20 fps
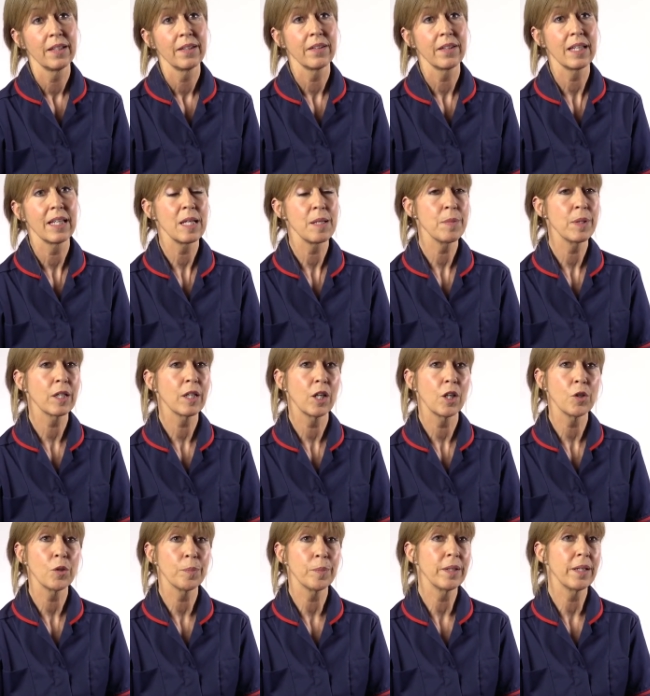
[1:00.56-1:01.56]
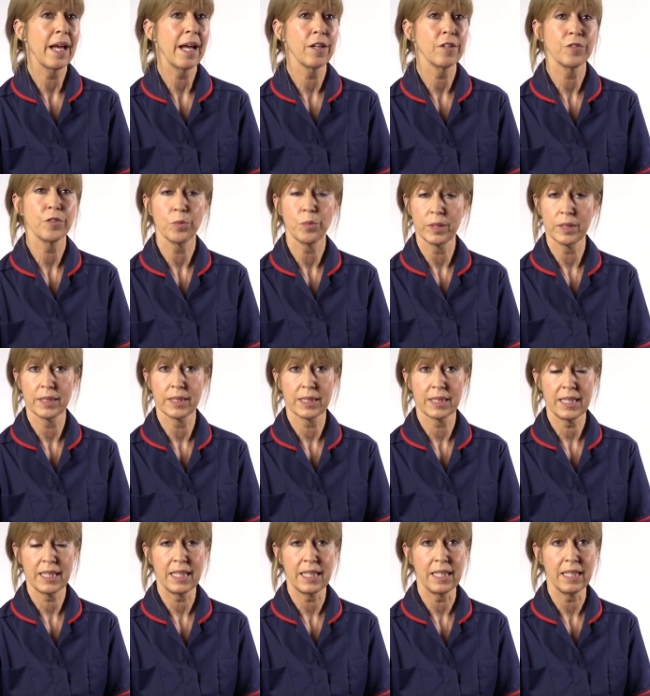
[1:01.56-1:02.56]
The hemoglobin alpha
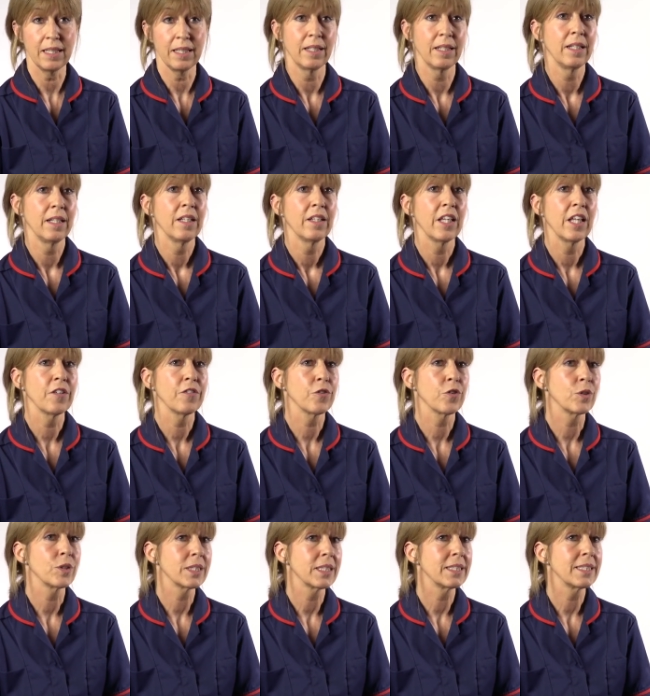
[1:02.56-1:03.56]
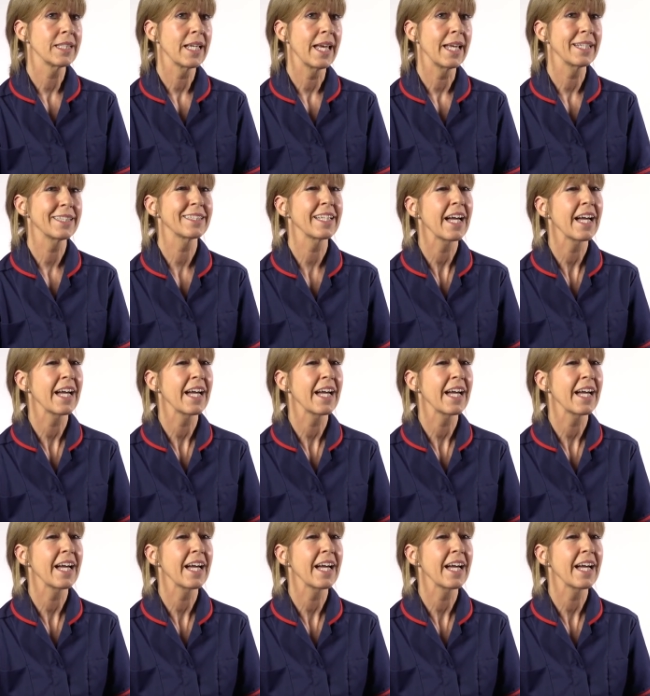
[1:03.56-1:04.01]
1c therefore is a test